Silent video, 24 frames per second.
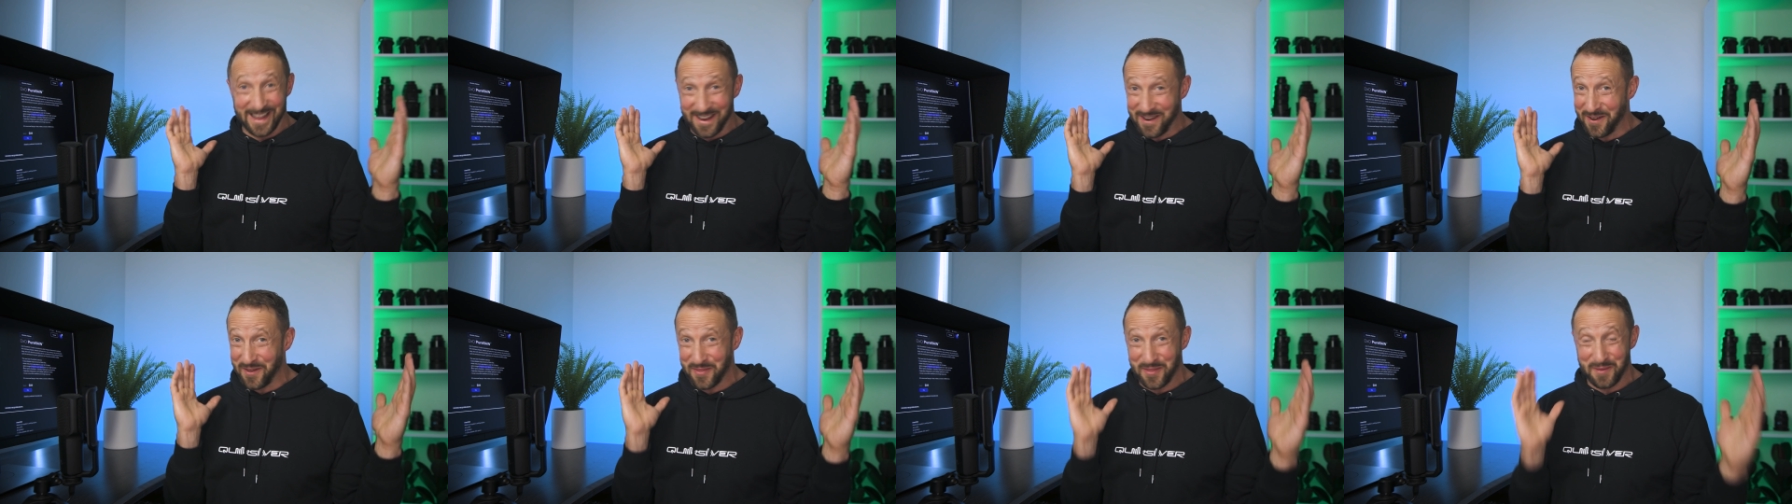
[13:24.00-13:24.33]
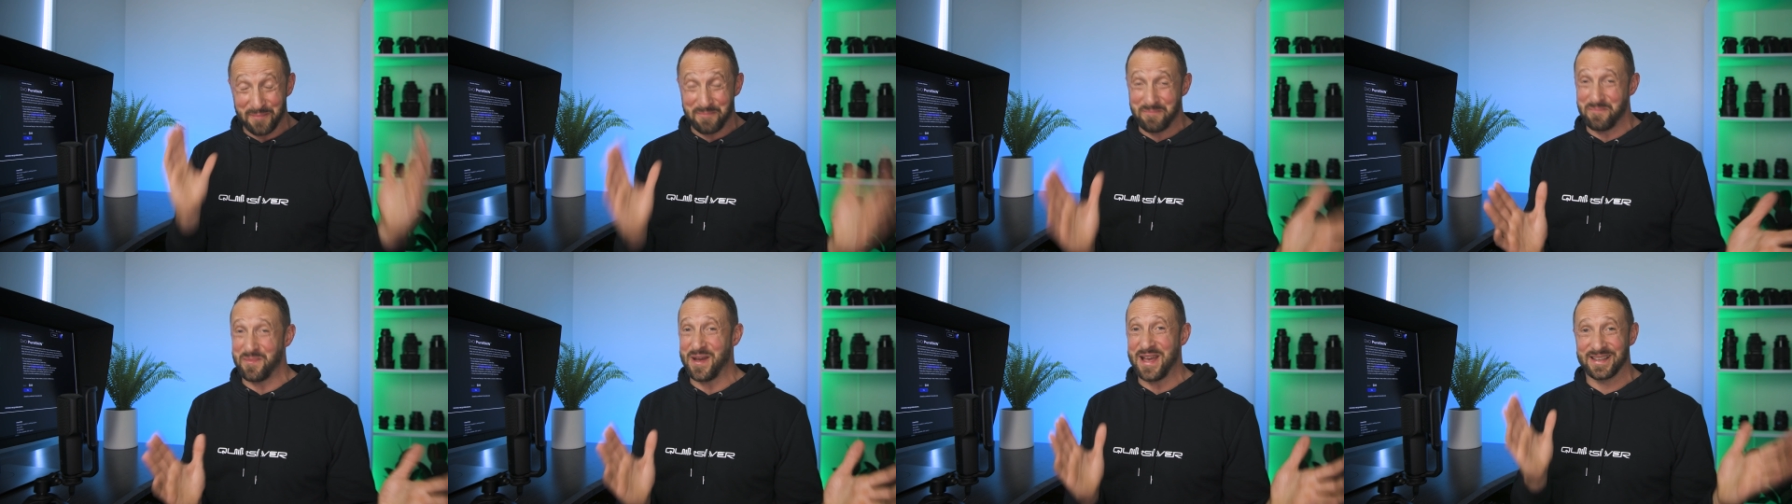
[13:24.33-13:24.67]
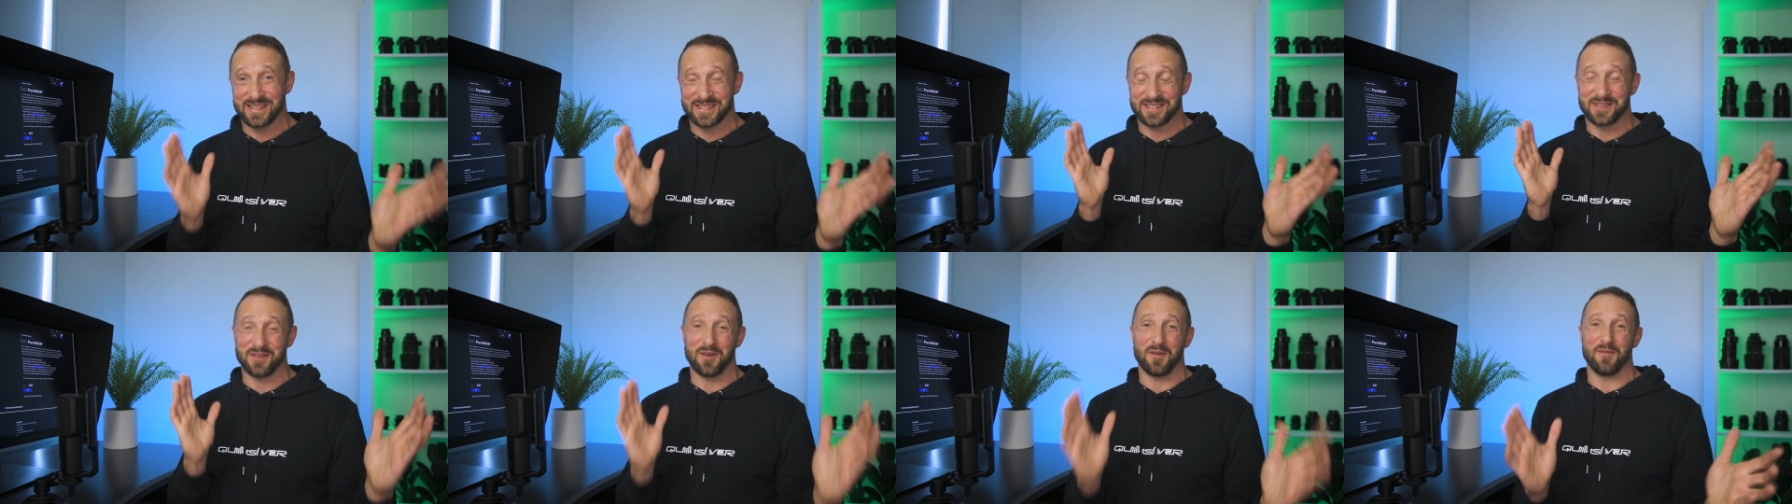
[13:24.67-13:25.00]
They are the
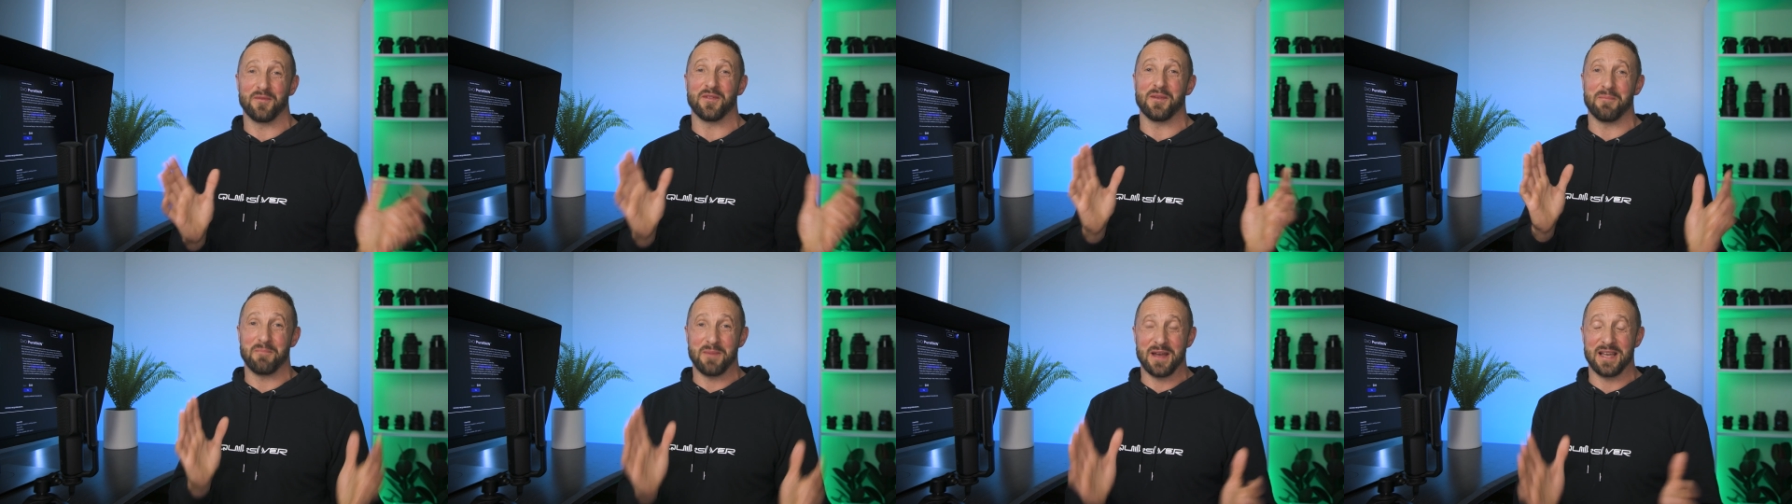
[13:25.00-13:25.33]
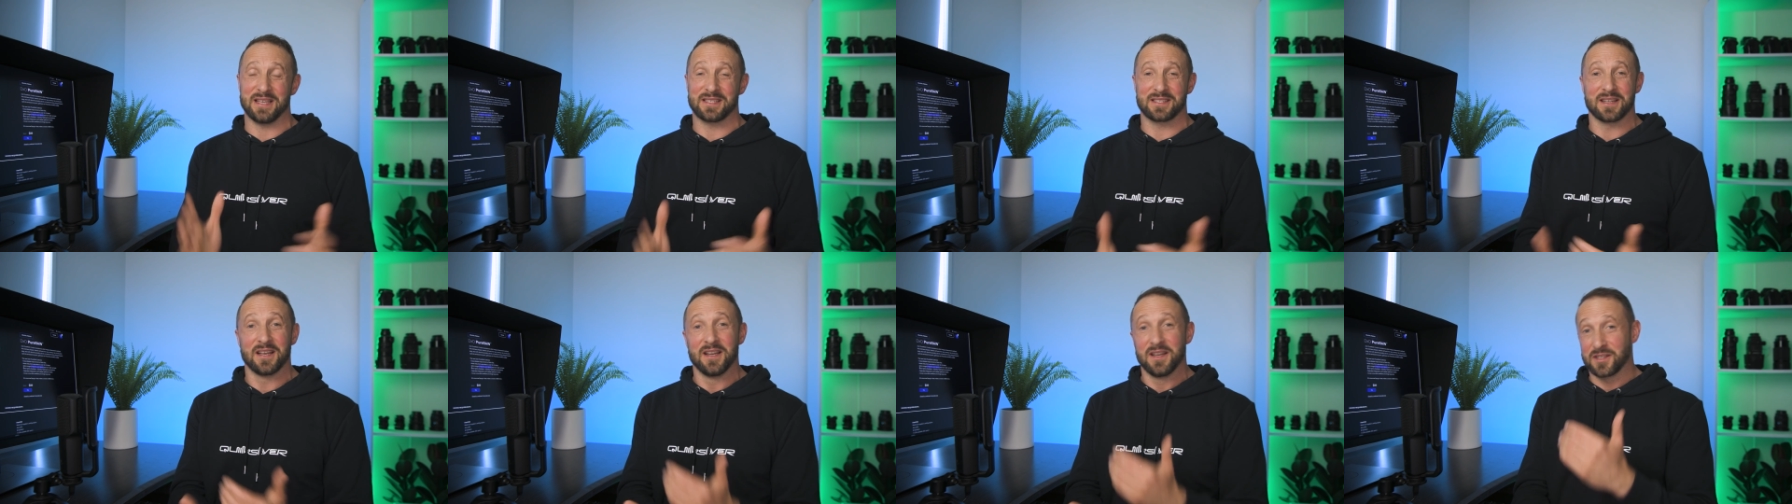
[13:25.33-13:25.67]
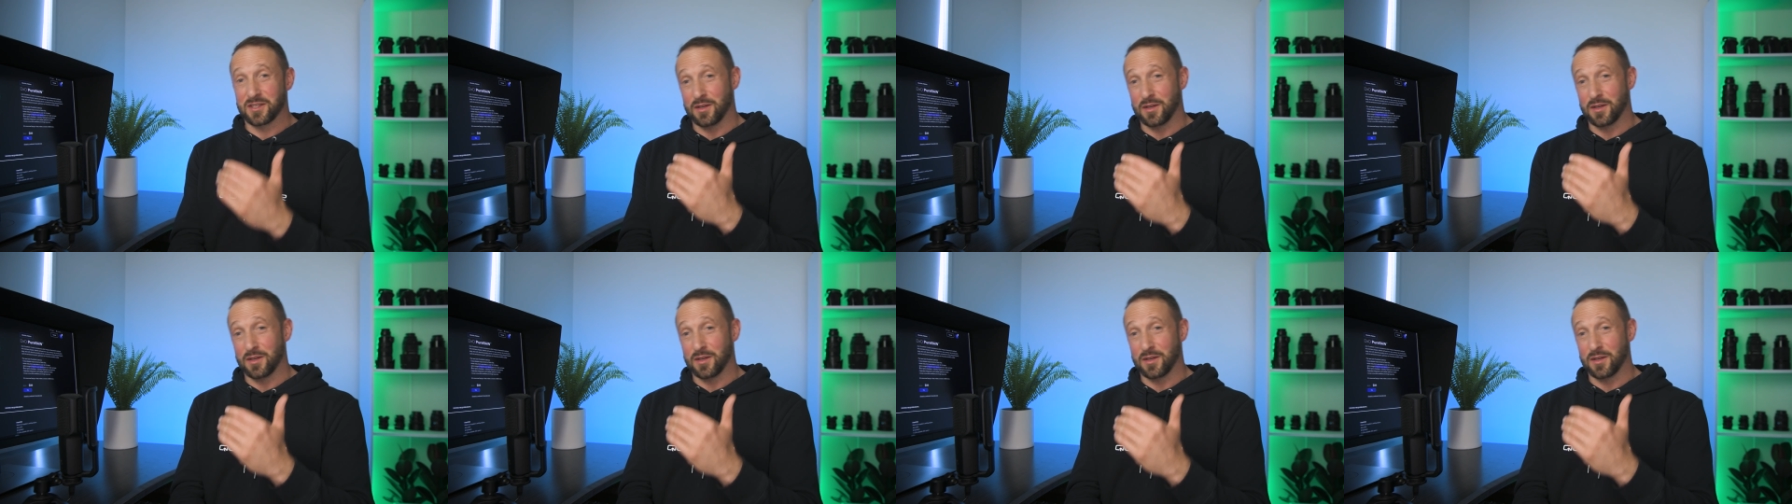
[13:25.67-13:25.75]
best of the best.